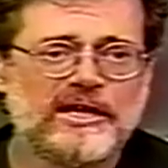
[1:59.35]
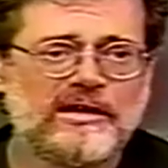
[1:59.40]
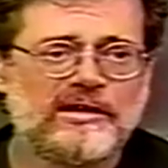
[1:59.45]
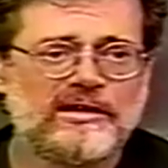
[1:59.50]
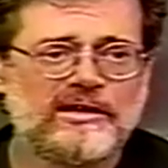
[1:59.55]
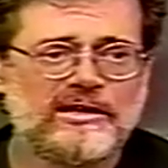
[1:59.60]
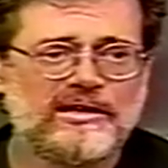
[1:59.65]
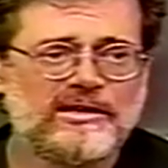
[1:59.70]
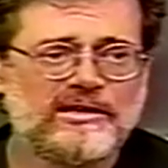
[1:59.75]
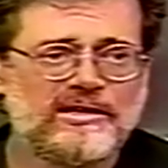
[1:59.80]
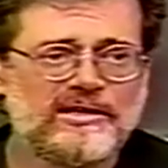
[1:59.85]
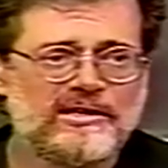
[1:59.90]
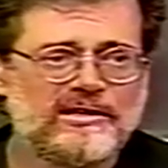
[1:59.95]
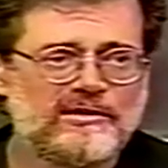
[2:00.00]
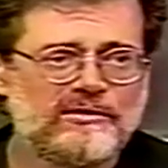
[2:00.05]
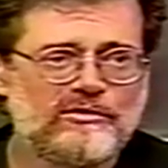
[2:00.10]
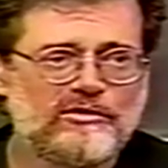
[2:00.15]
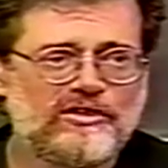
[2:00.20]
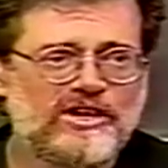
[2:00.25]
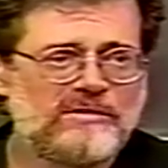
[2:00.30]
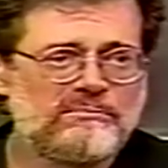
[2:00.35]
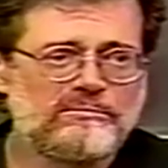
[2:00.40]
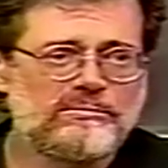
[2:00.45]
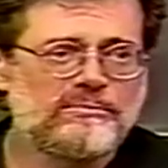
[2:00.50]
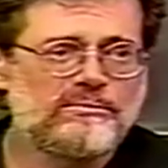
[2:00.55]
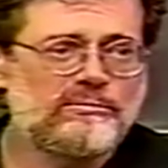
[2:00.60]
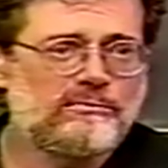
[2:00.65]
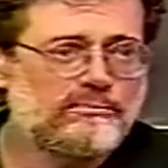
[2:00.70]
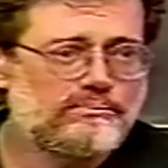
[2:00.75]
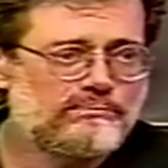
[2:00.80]

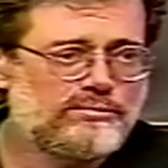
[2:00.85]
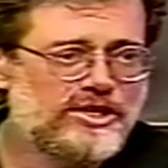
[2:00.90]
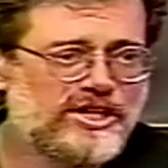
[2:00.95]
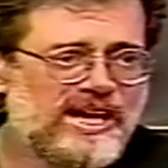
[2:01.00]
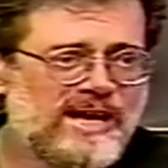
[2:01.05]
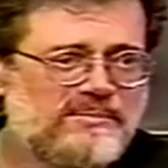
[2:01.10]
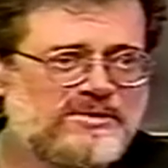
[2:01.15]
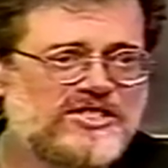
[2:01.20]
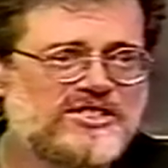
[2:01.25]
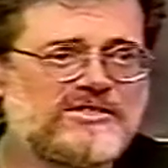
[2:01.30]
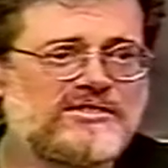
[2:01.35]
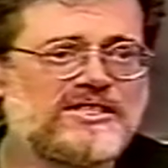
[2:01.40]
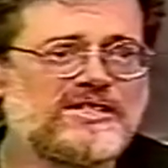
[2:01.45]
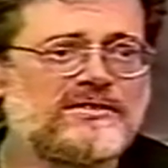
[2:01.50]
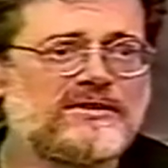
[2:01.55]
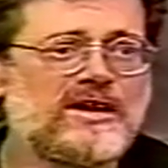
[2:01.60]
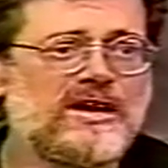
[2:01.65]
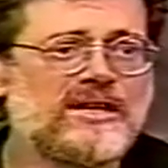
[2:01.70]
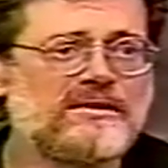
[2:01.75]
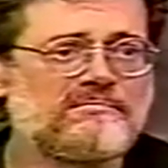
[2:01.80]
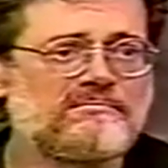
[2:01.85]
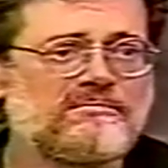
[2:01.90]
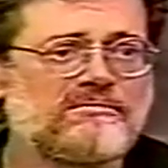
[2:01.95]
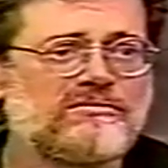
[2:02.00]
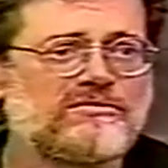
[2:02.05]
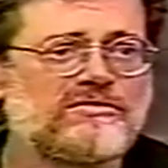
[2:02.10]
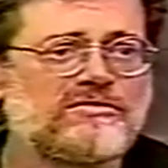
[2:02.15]
that perhaps did not